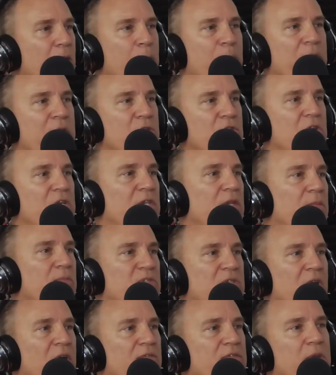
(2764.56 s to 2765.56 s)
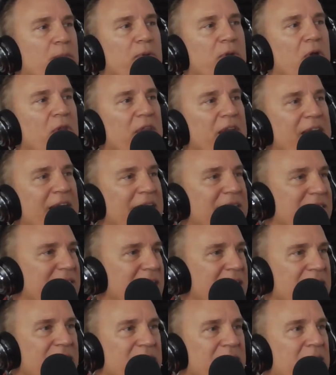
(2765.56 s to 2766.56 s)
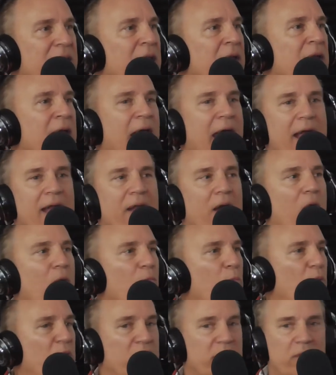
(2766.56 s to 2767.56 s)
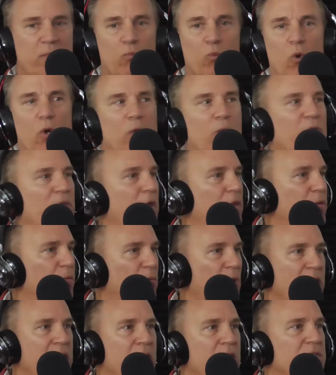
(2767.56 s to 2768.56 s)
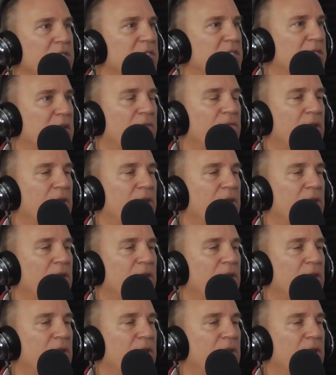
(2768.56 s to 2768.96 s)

and they're mm-hmm. pitching themselves to be on the next season. I know. And uh, work with other writers. I